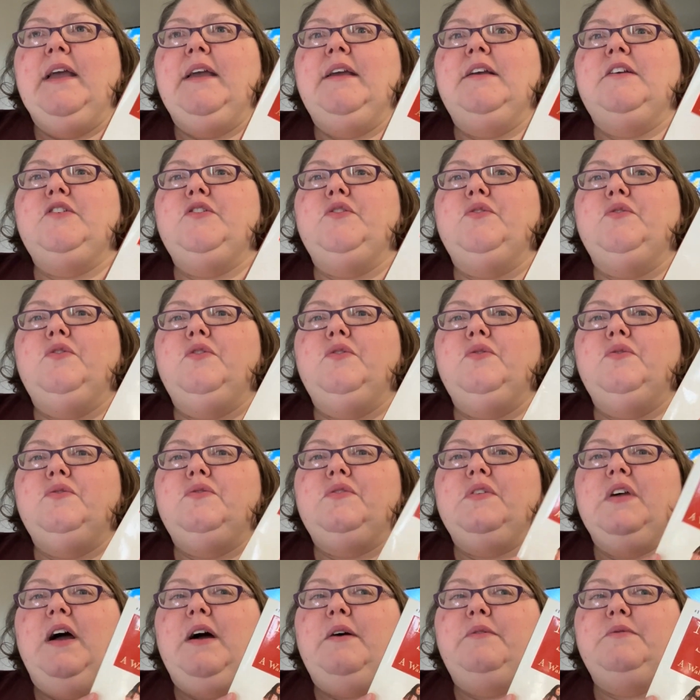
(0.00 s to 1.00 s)
You knew
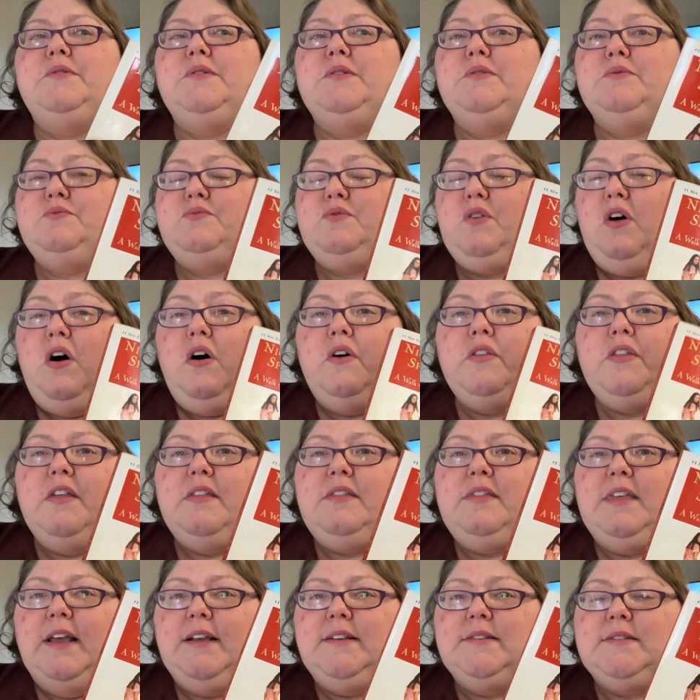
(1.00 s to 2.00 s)
that all the
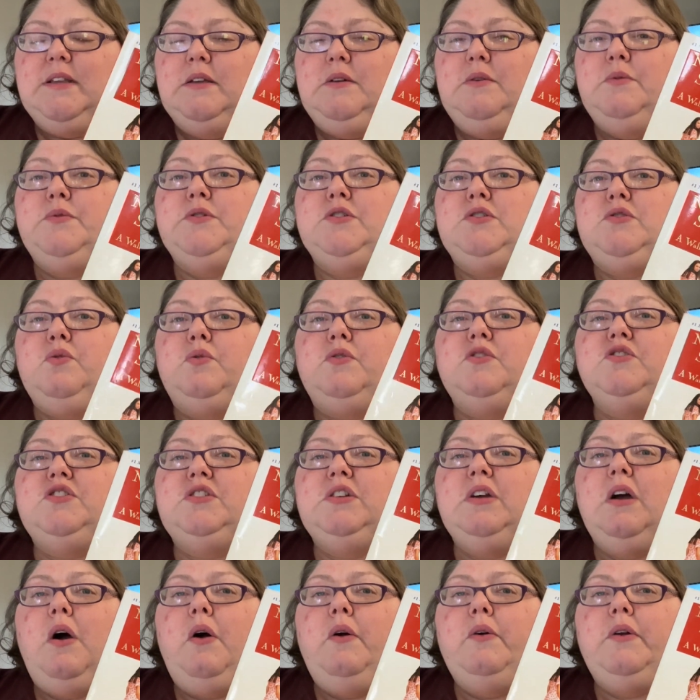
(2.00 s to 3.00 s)
things that he was doing,
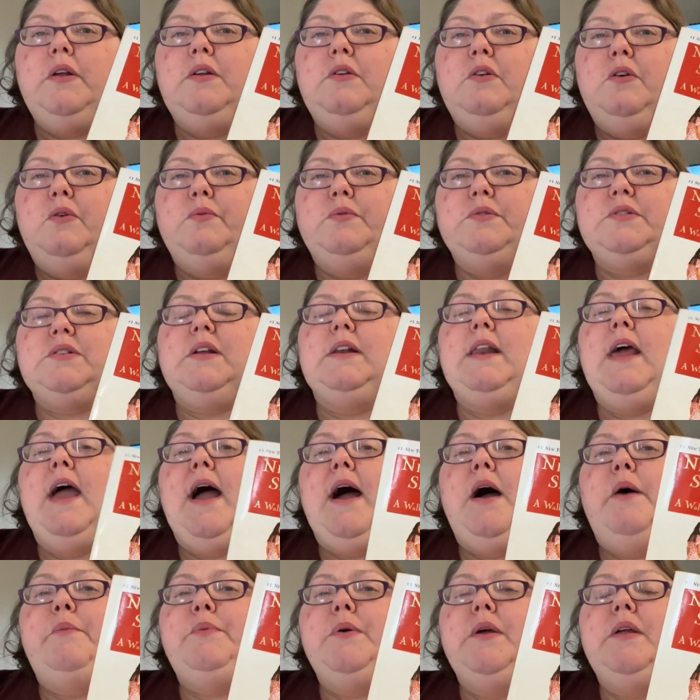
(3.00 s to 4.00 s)
she already knew was going to
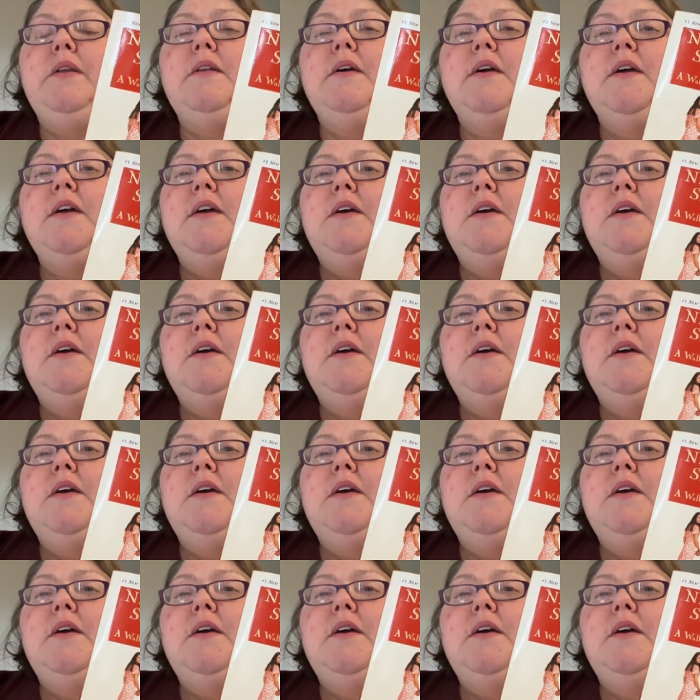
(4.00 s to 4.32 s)
happen.